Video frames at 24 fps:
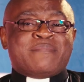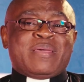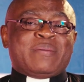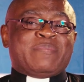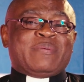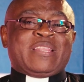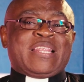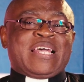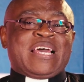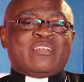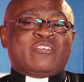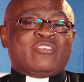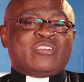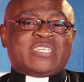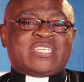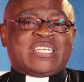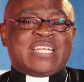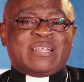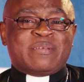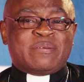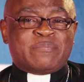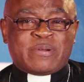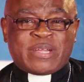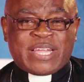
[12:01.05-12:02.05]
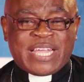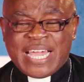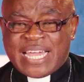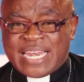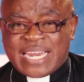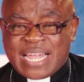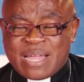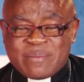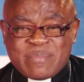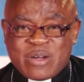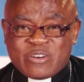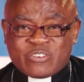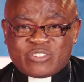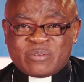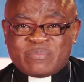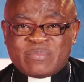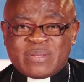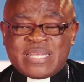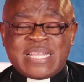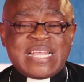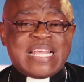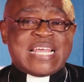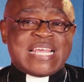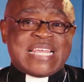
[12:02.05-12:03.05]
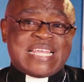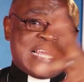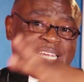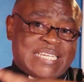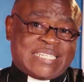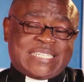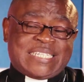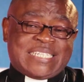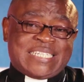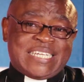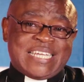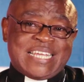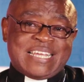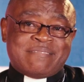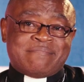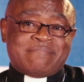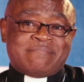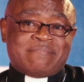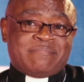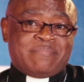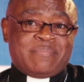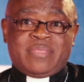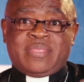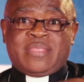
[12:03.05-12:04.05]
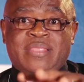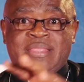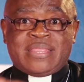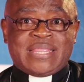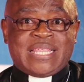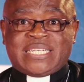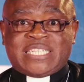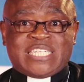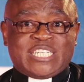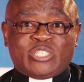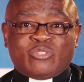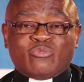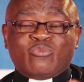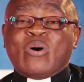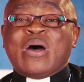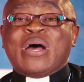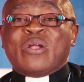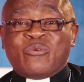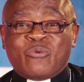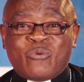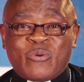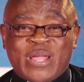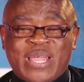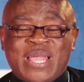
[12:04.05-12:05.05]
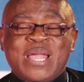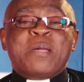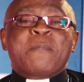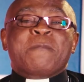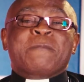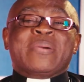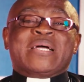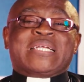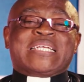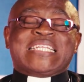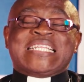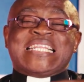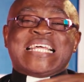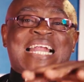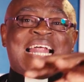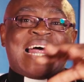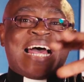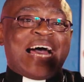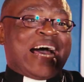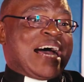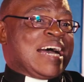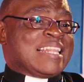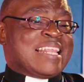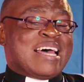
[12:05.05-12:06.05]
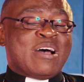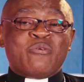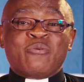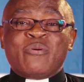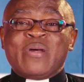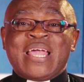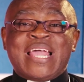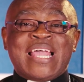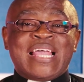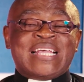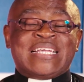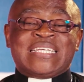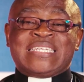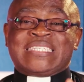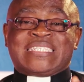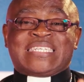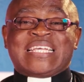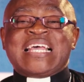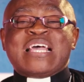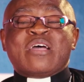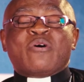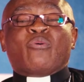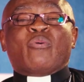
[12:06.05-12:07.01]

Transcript: Maybe they are not caring about me. Yes, that is one way. But there are other ways.